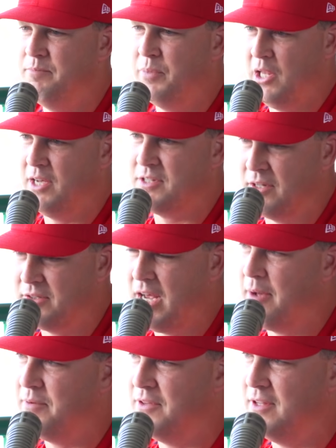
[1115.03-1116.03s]
plus on
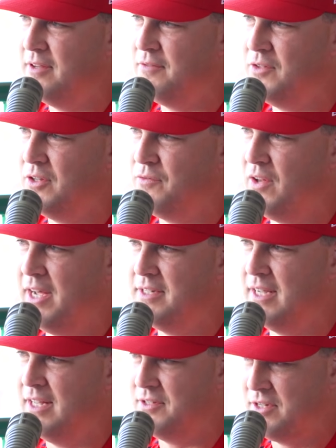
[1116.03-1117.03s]
top of the flight
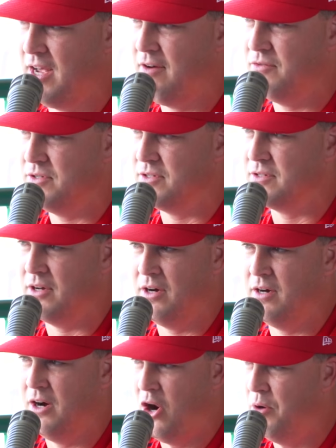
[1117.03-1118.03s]
deck itself, which is
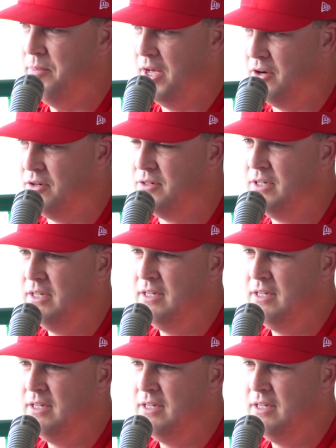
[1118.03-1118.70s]
all metal.